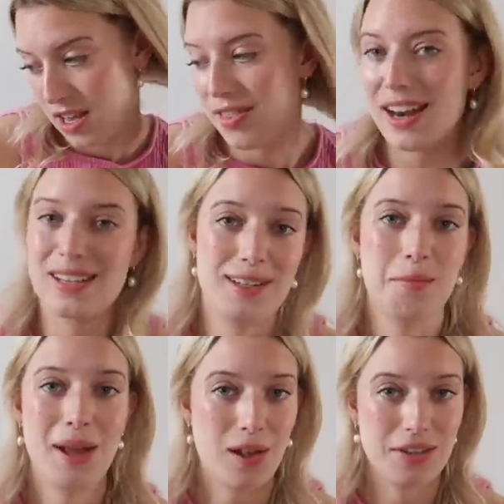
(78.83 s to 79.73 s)
that is still
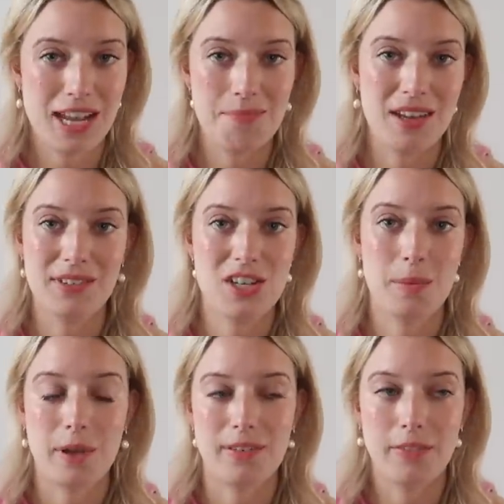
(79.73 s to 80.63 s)
my all-time favorite
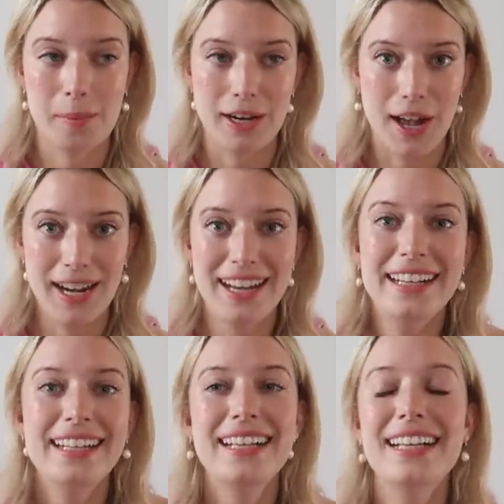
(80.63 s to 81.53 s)
trip I've ever been
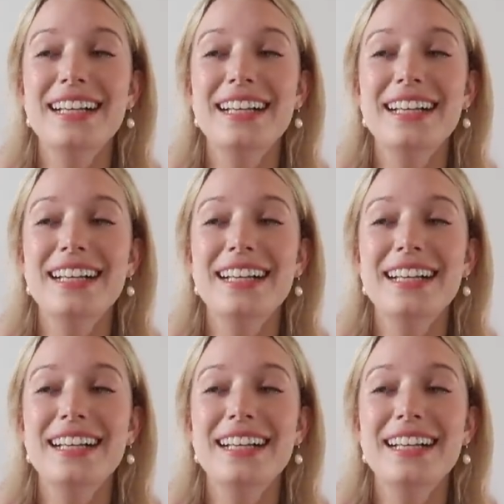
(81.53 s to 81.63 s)
on.